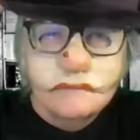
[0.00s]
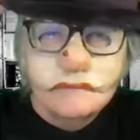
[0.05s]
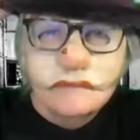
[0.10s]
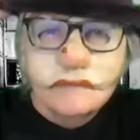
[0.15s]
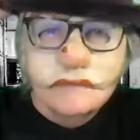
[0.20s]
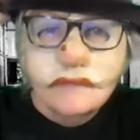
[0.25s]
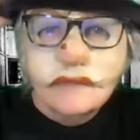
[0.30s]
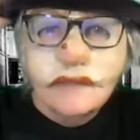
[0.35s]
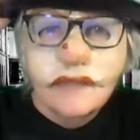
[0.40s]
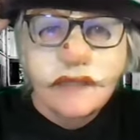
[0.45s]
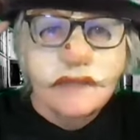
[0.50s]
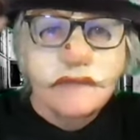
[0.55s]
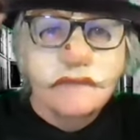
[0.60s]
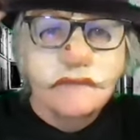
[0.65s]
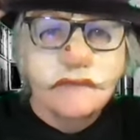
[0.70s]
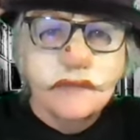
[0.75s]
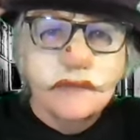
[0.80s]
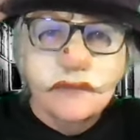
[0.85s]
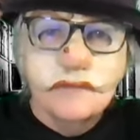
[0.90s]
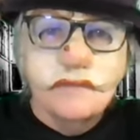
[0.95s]
It's kind of
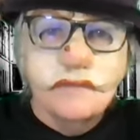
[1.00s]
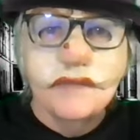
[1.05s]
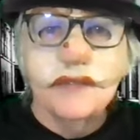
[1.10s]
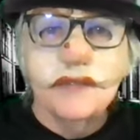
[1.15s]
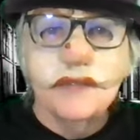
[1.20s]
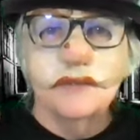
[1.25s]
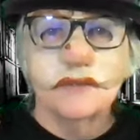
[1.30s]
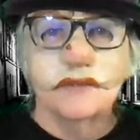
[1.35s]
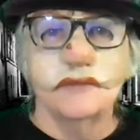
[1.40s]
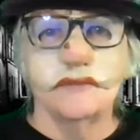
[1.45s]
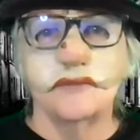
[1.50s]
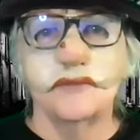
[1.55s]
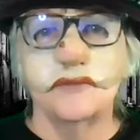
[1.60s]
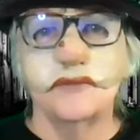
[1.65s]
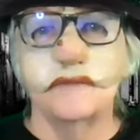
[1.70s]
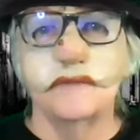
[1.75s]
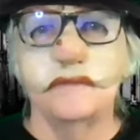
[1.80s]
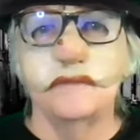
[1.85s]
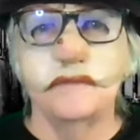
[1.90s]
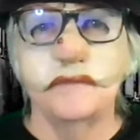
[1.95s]
Elizabethan too.
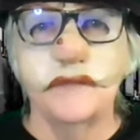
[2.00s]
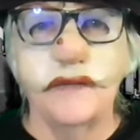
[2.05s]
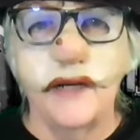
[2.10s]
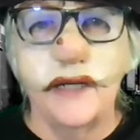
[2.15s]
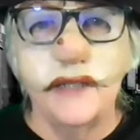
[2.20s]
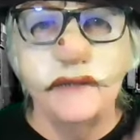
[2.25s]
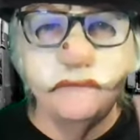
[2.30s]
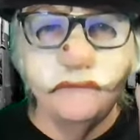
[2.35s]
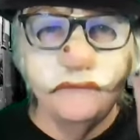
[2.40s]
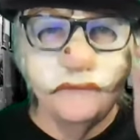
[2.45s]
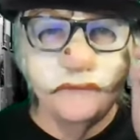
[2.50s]
All right.